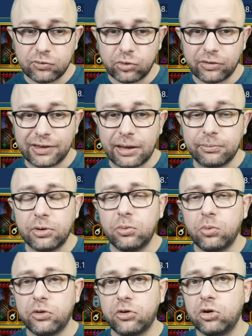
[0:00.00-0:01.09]
for example,
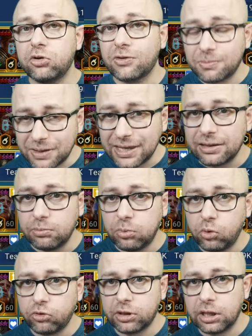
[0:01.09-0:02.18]
with her speed
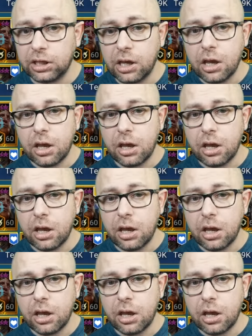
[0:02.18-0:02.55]
boosting